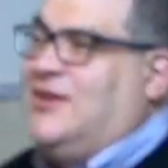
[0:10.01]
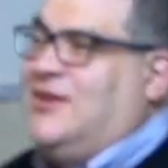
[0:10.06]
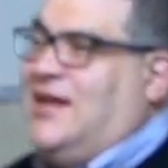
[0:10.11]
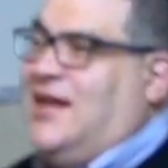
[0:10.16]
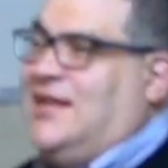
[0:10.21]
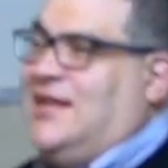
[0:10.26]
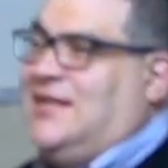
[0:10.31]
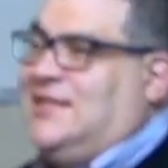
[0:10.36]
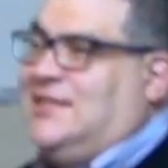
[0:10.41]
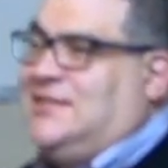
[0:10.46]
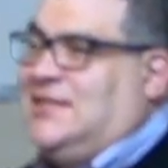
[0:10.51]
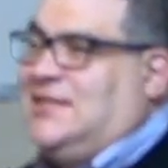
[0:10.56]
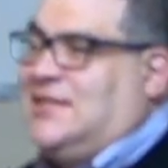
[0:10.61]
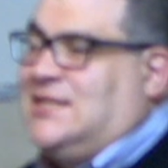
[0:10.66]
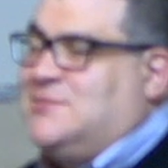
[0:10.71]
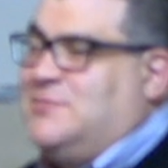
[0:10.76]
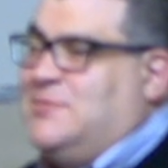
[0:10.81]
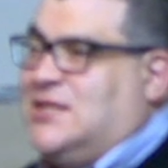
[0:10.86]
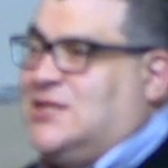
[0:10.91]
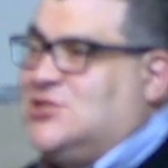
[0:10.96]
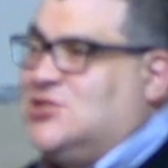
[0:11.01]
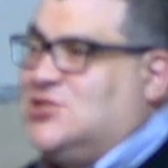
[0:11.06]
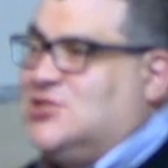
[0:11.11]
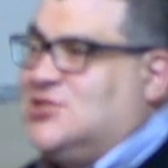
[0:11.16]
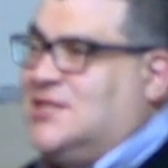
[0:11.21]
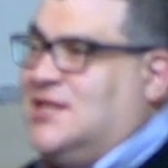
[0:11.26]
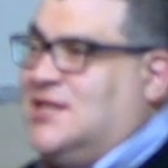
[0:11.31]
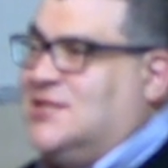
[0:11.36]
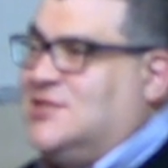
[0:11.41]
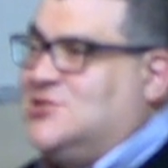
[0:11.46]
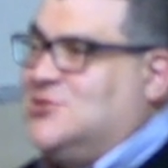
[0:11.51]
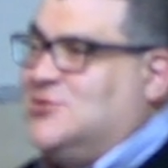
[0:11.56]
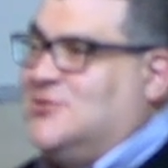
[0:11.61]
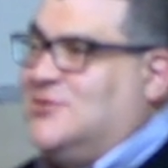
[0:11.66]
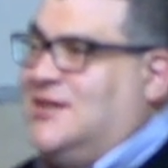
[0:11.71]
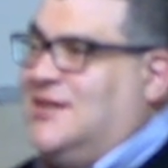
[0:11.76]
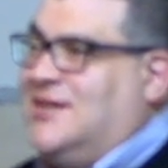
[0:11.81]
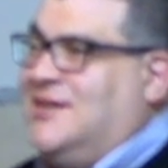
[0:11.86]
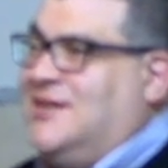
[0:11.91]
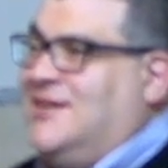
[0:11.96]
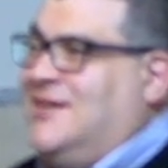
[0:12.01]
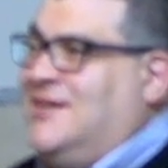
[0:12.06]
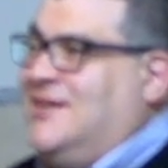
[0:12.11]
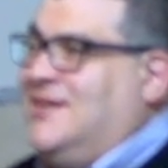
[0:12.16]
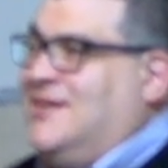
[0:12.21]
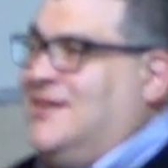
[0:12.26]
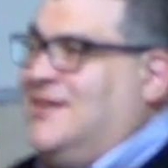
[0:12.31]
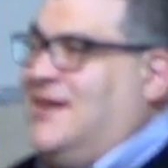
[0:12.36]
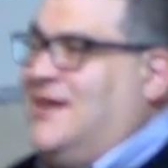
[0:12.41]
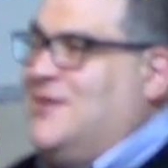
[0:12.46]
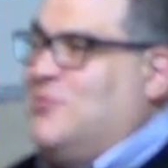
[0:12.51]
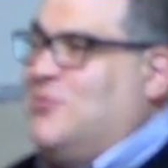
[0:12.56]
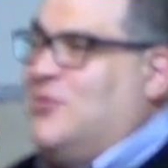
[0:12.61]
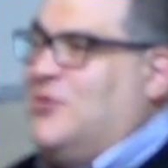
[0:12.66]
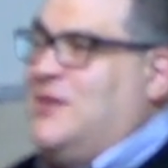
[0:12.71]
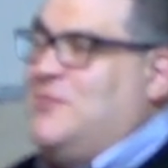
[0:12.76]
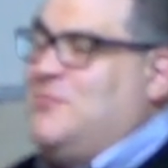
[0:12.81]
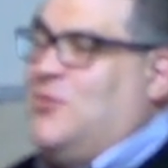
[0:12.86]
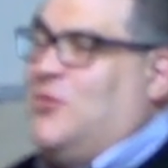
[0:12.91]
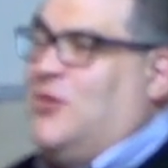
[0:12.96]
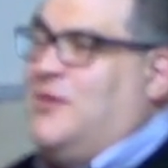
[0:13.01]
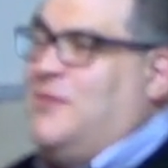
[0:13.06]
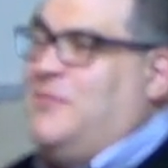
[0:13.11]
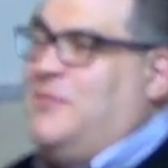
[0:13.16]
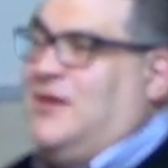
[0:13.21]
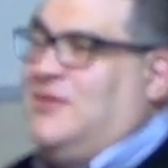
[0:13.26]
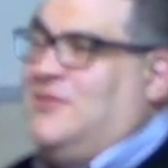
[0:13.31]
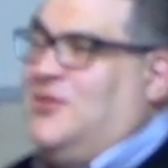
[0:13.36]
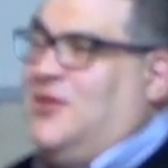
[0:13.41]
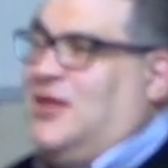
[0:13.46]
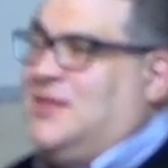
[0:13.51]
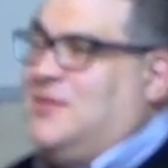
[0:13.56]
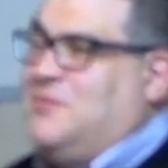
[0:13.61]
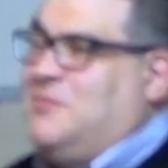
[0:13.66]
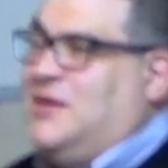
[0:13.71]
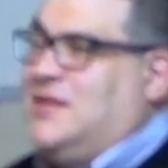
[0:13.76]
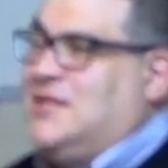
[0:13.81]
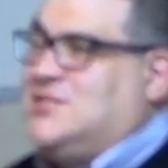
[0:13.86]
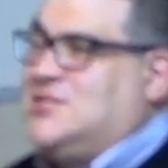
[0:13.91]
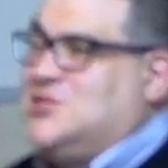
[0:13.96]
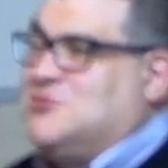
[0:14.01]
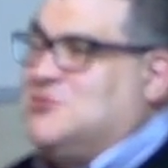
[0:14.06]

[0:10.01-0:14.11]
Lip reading: had any text messages yet, so I worry more about not the Pisces